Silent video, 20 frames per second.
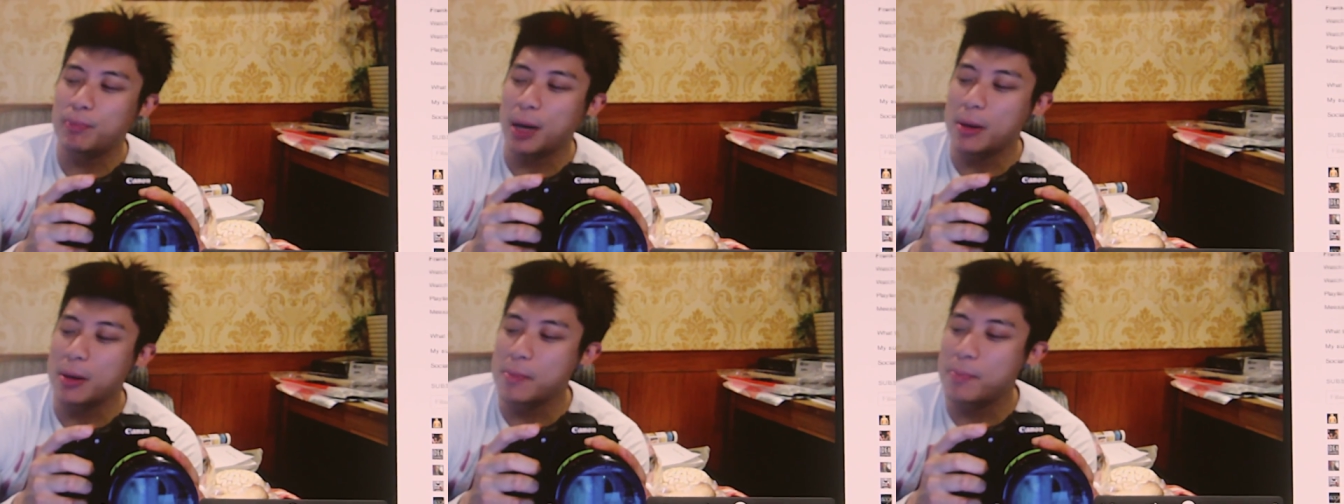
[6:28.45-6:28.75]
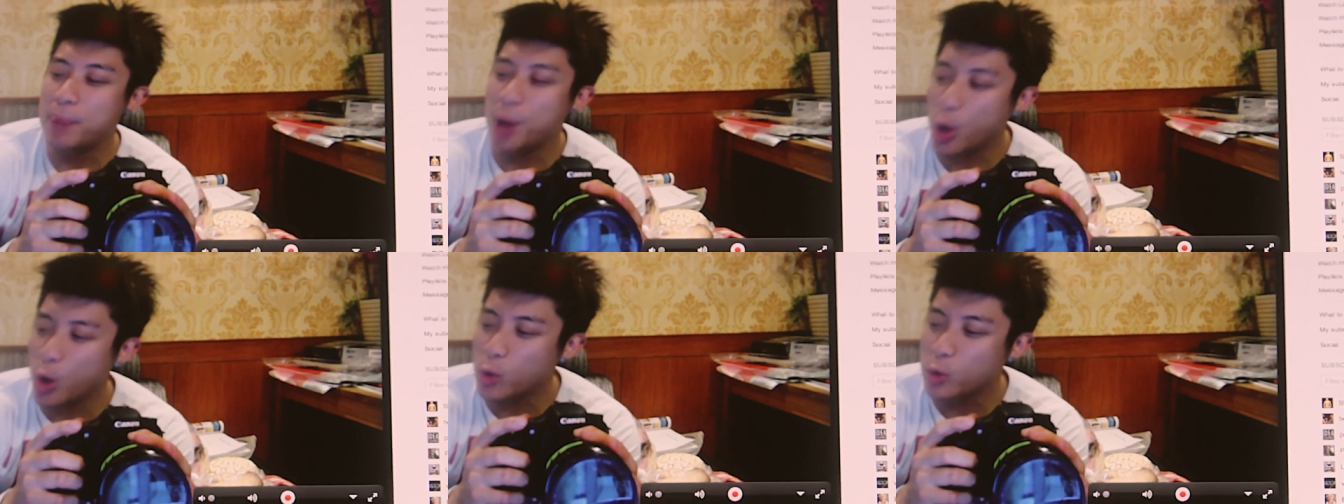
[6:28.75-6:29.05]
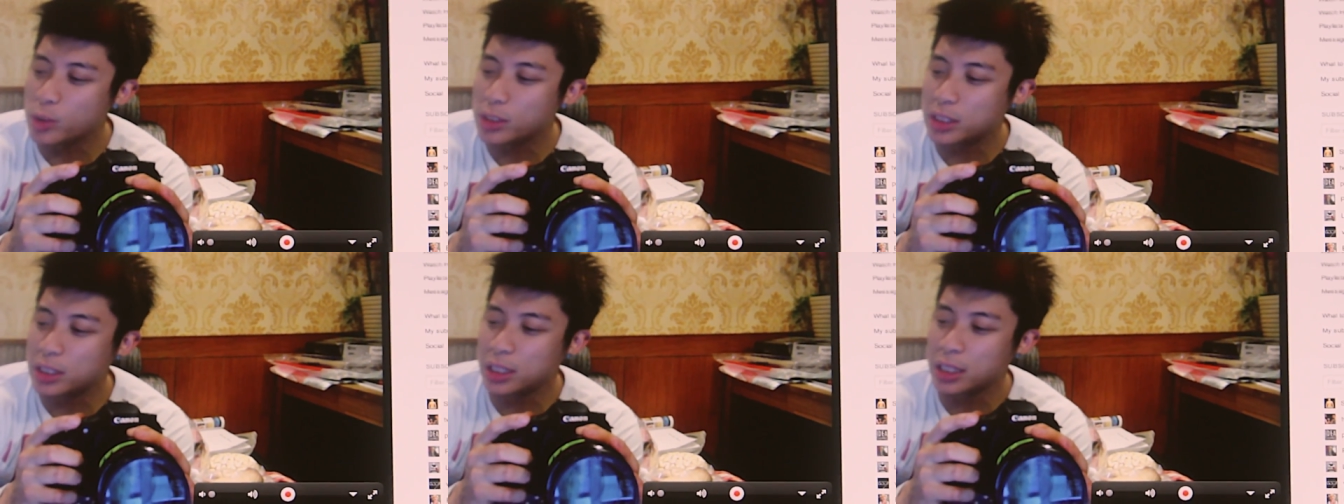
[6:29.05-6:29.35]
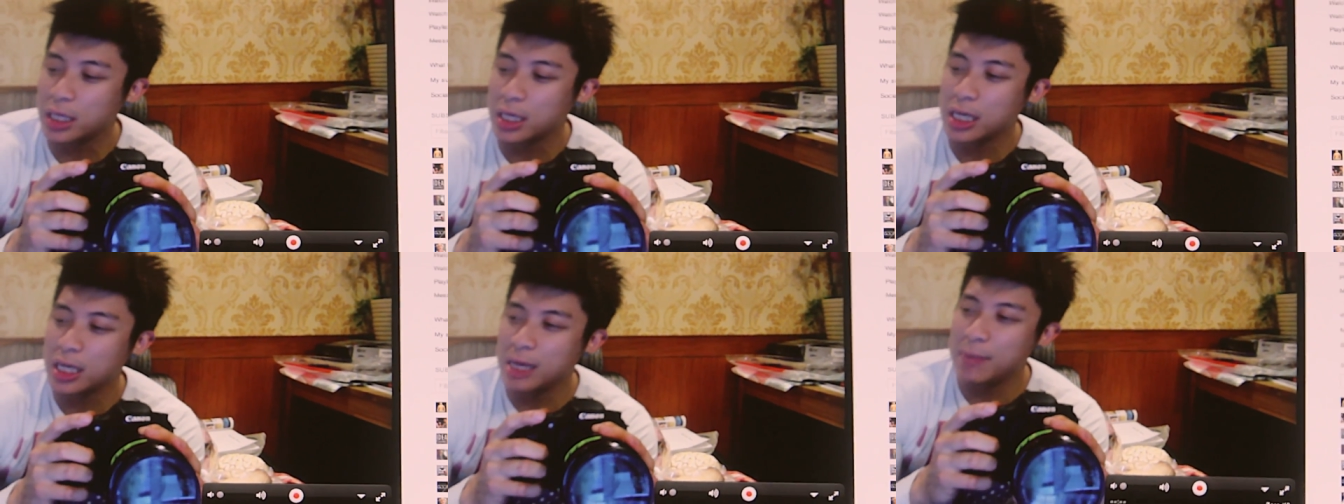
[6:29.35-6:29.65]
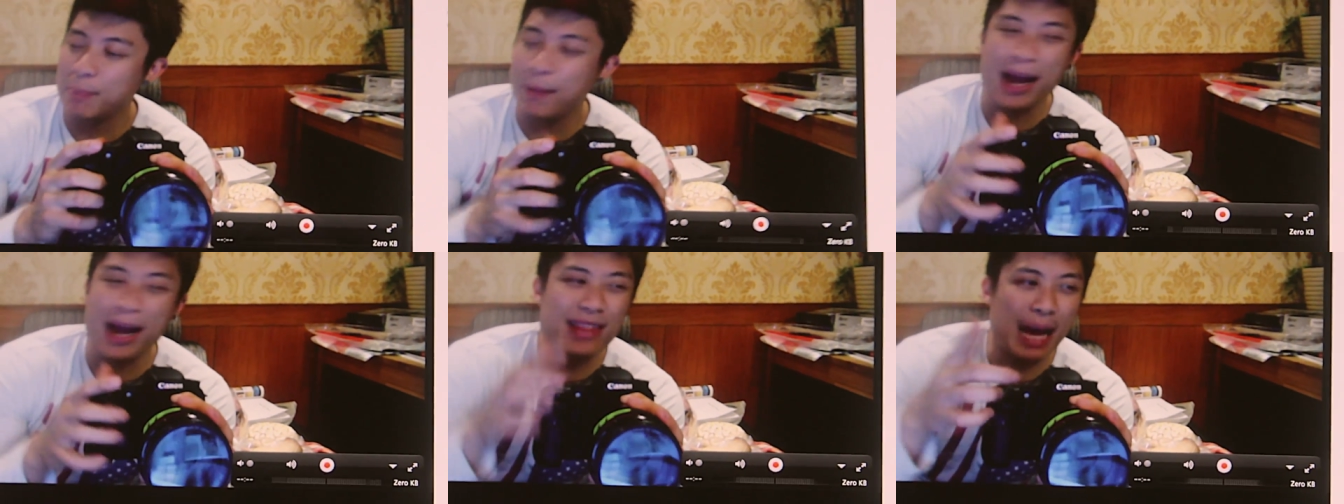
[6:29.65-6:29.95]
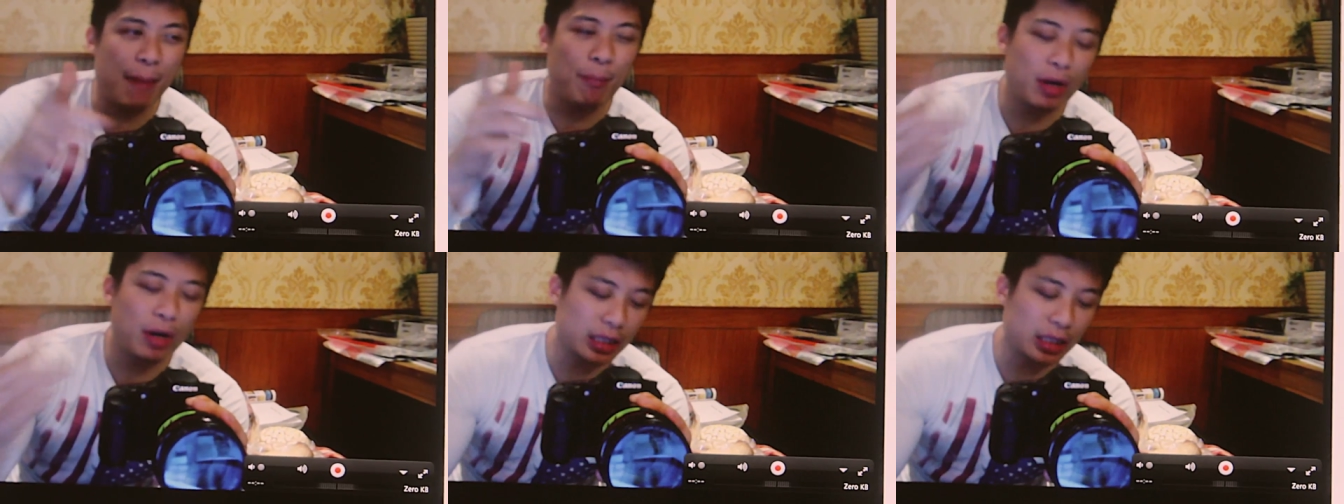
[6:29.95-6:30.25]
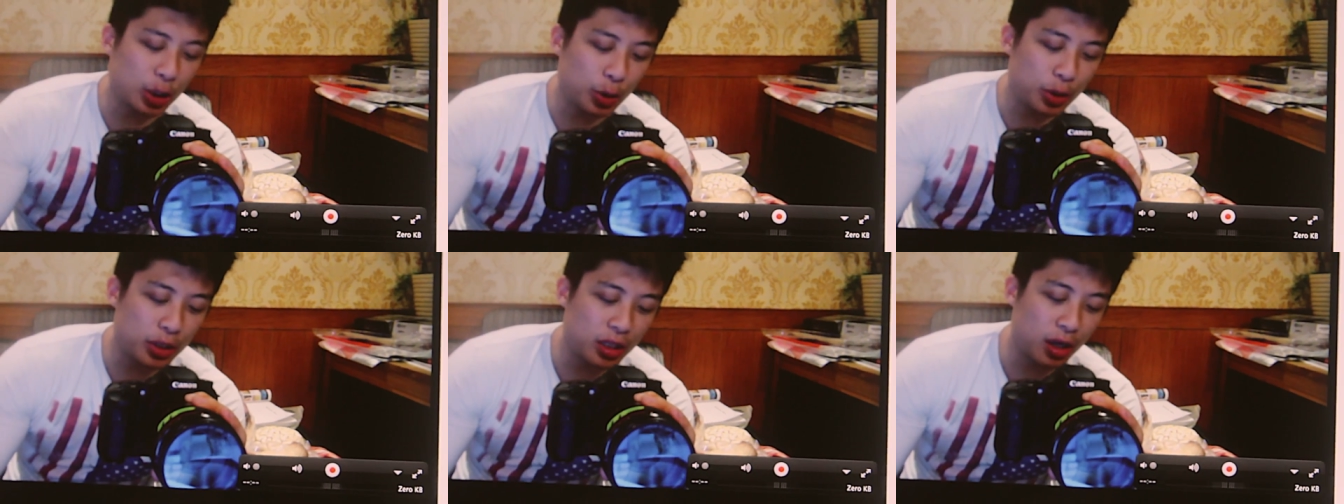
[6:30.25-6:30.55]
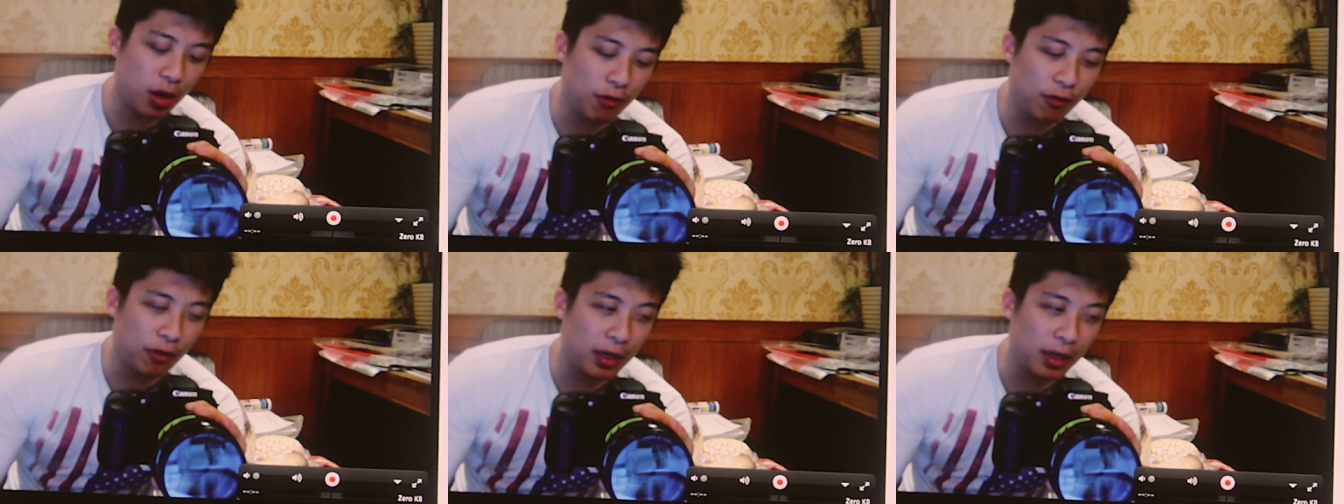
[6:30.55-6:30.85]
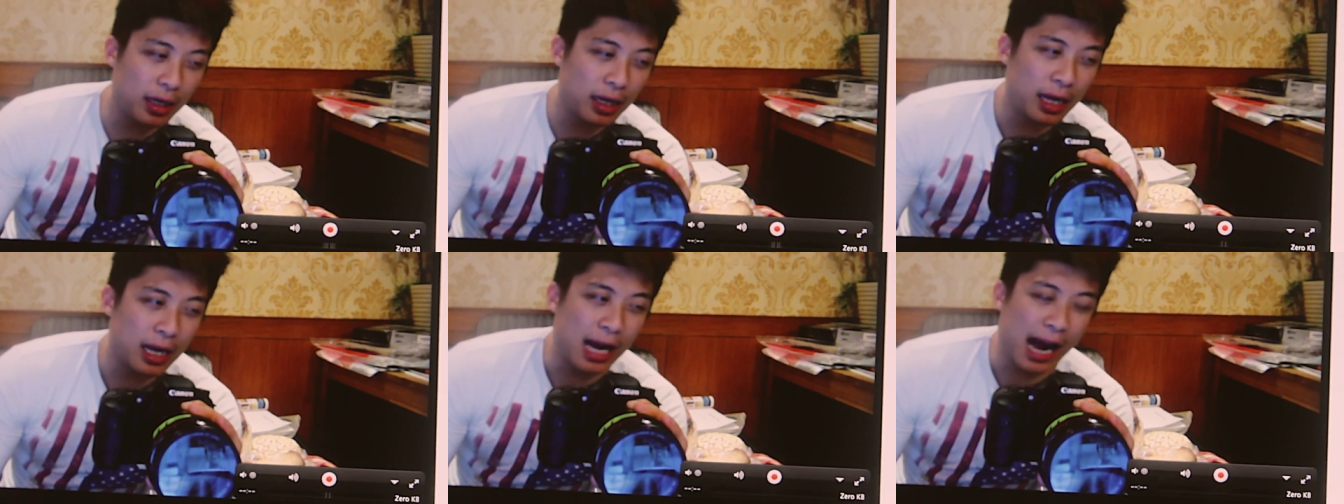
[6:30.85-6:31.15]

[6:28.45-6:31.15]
imposed by that person to his girlfriend,